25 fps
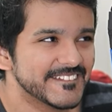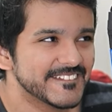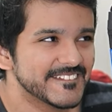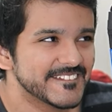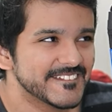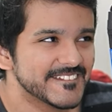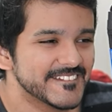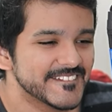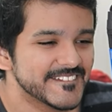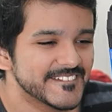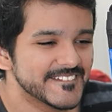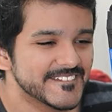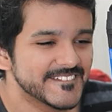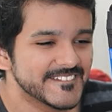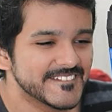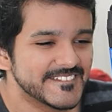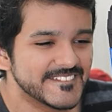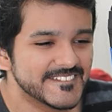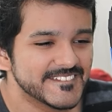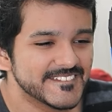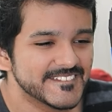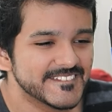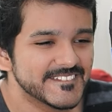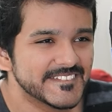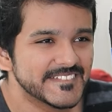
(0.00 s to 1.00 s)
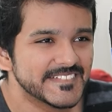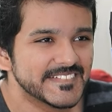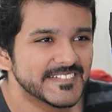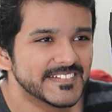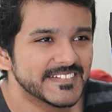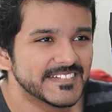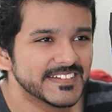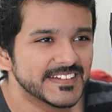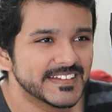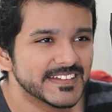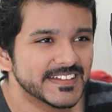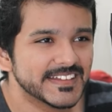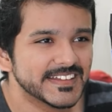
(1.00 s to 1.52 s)

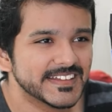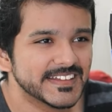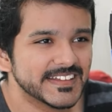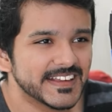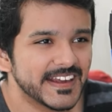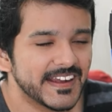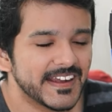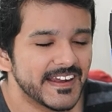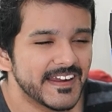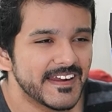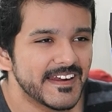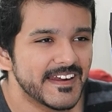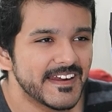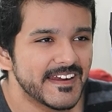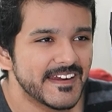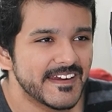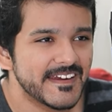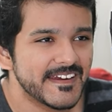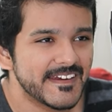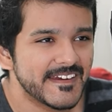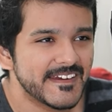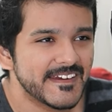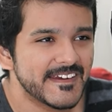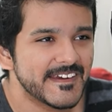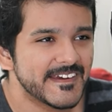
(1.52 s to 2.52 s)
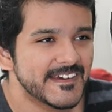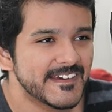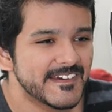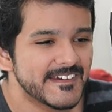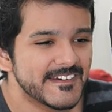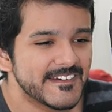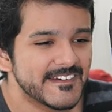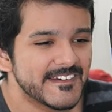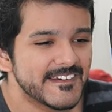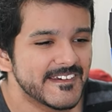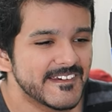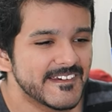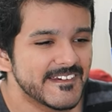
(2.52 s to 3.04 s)

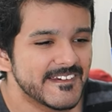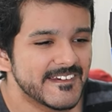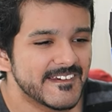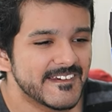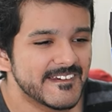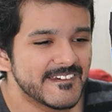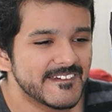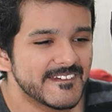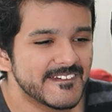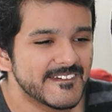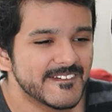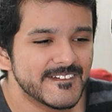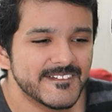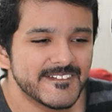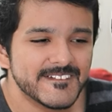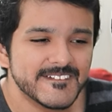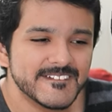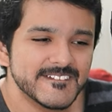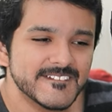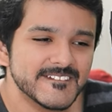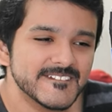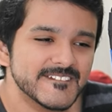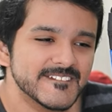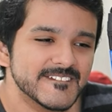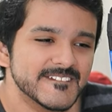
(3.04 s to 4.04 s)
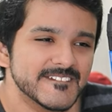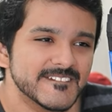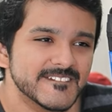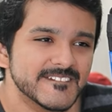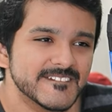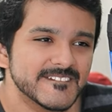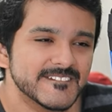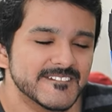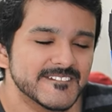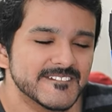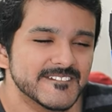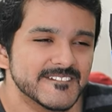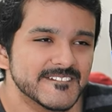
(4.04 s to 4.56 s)

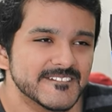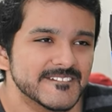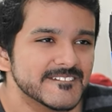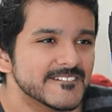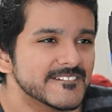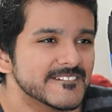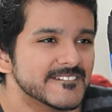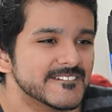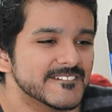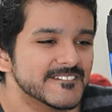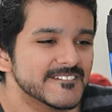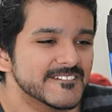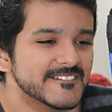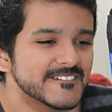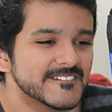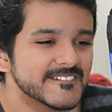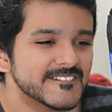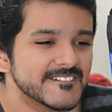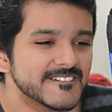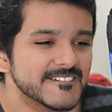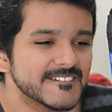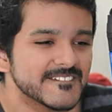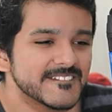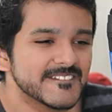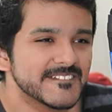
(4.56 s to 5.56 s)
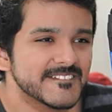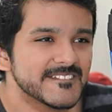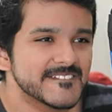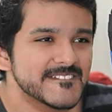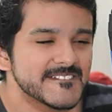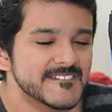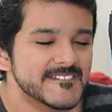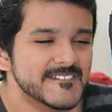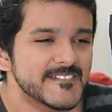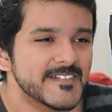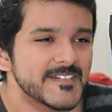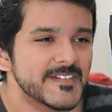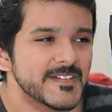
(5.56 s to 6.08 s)

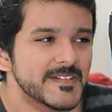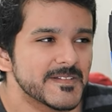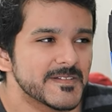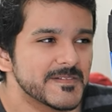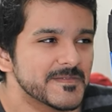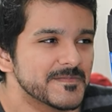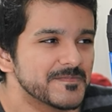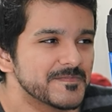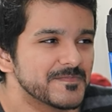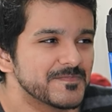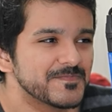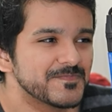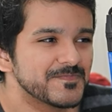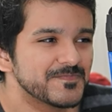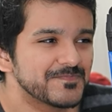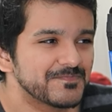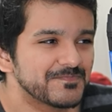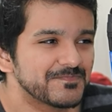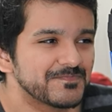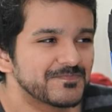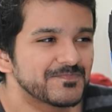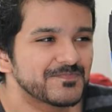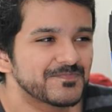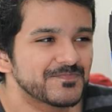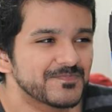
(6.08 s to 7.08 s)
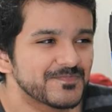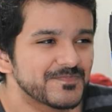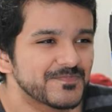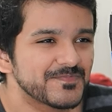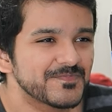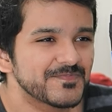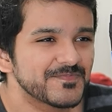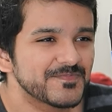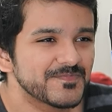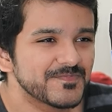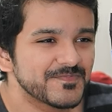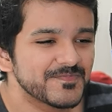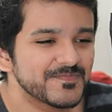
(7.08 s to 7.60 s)

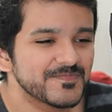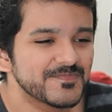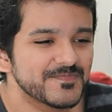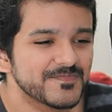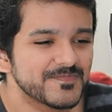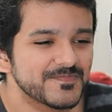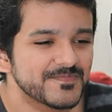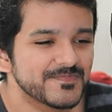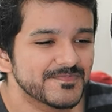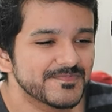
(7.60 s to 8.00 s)
(not speaking)